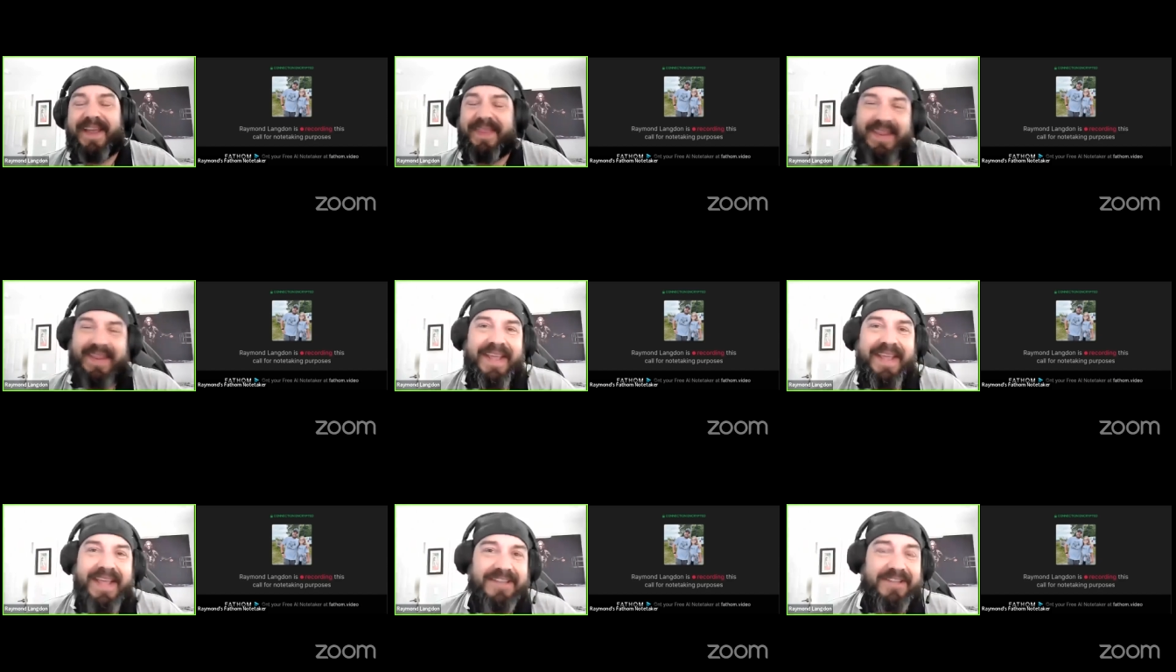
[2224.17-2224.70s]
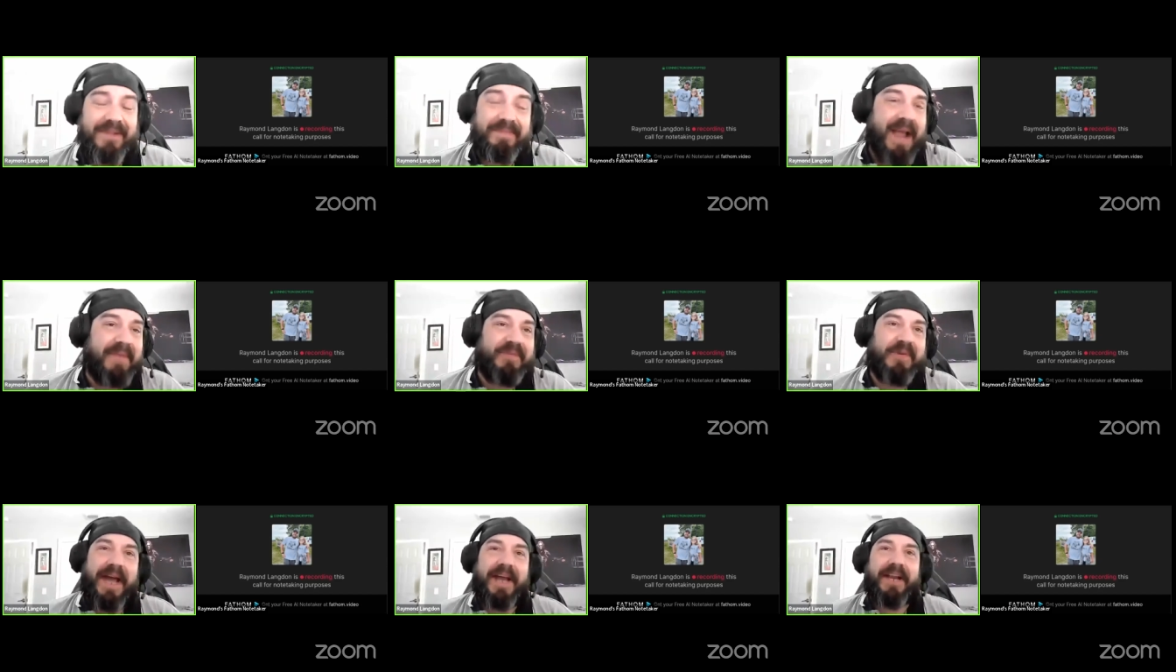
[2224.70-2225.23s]
And
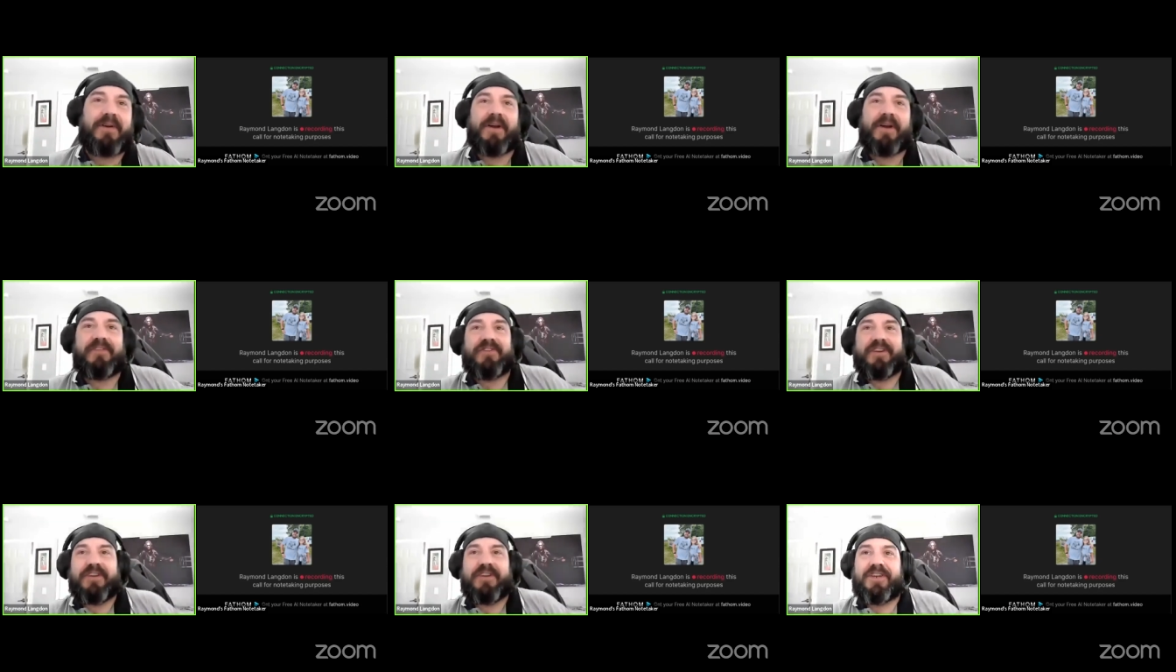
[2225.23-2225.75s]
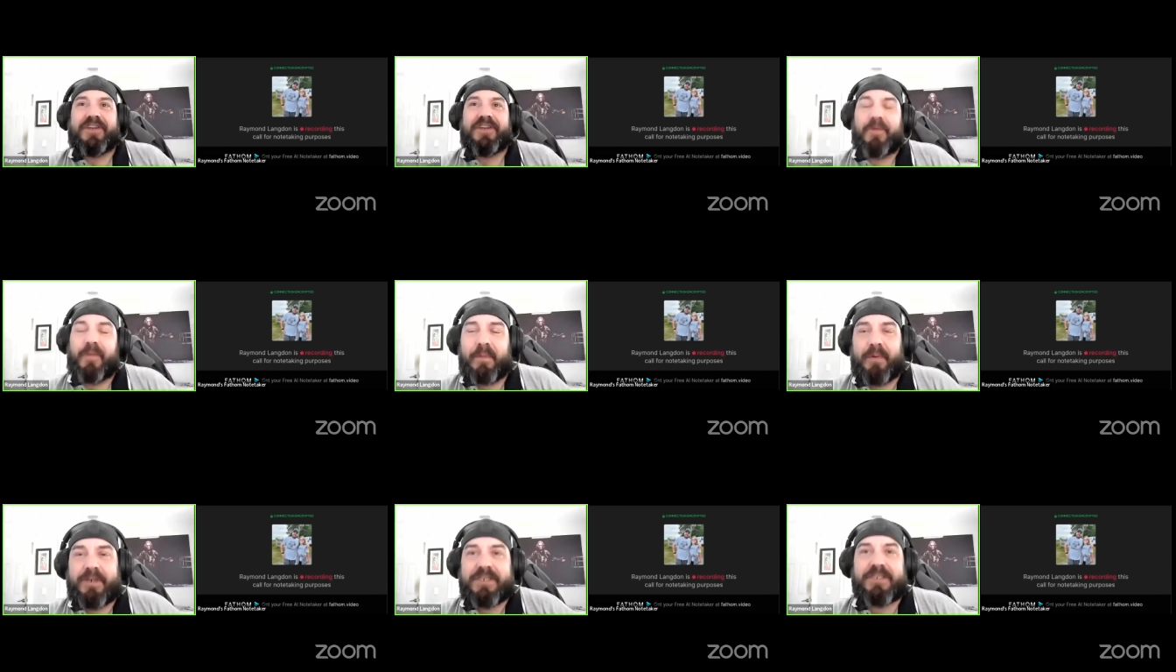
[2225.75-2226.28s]
sometimes we got a question. You know,
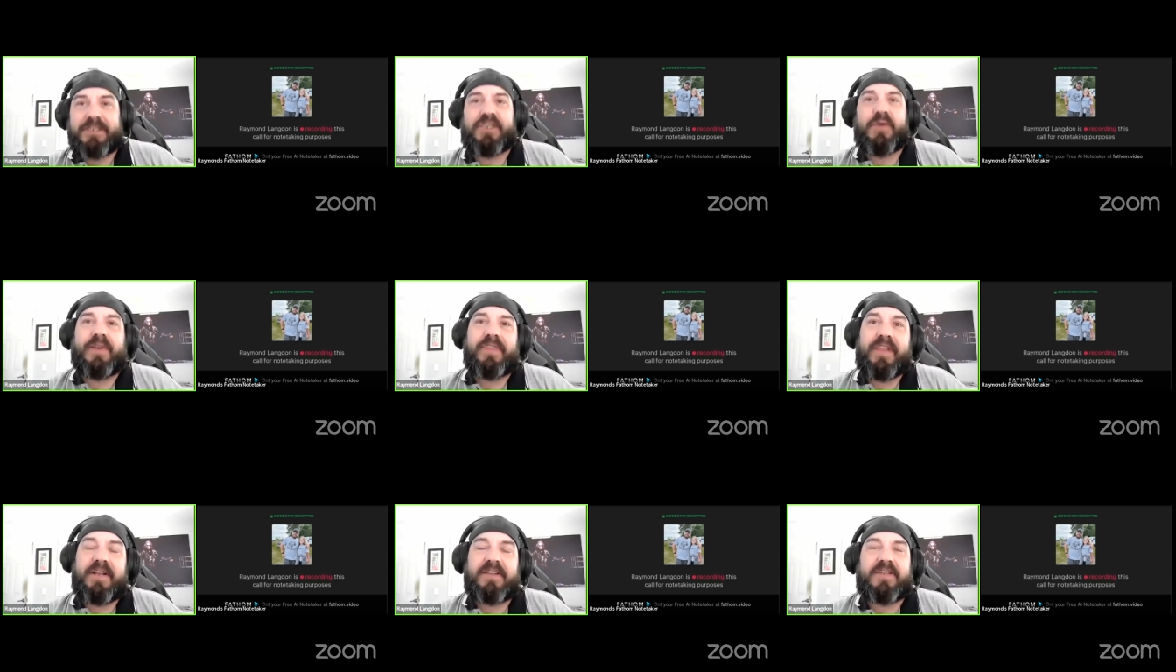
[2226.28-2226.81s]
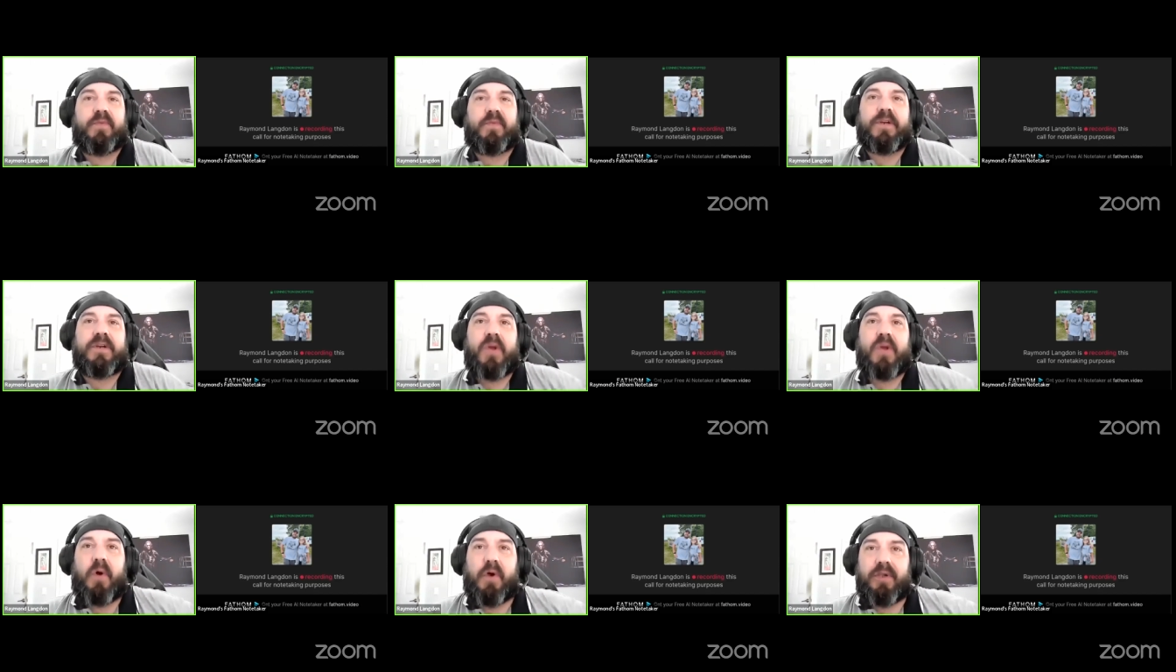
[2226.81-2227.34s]
we're just doing things because we're
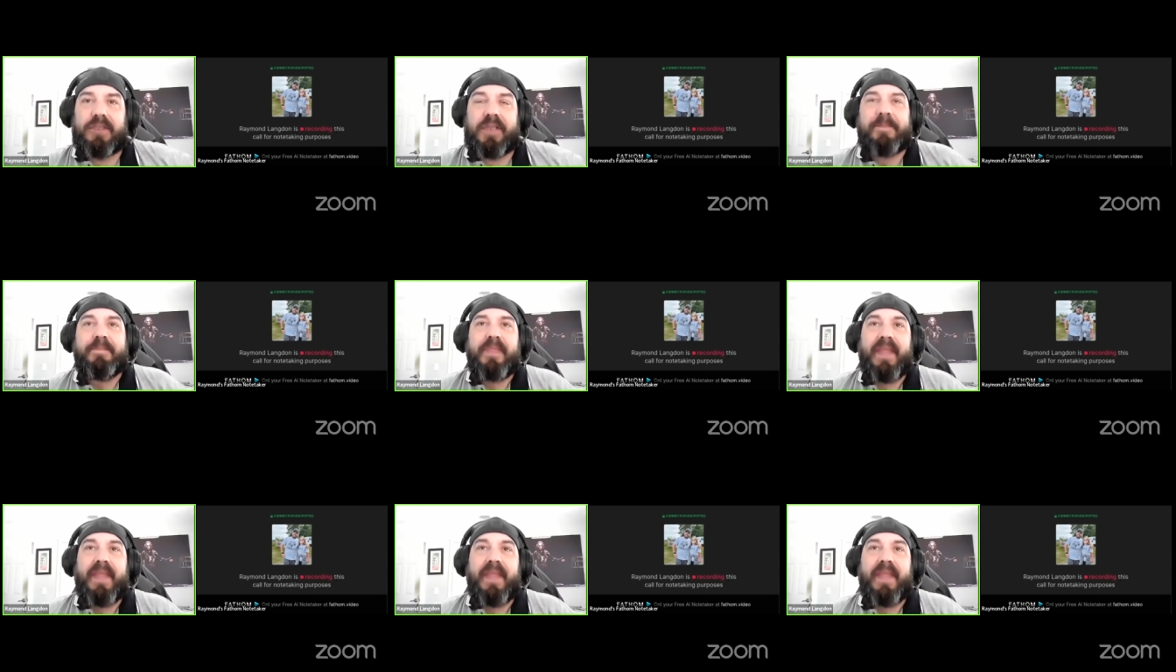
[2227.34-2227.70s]
told,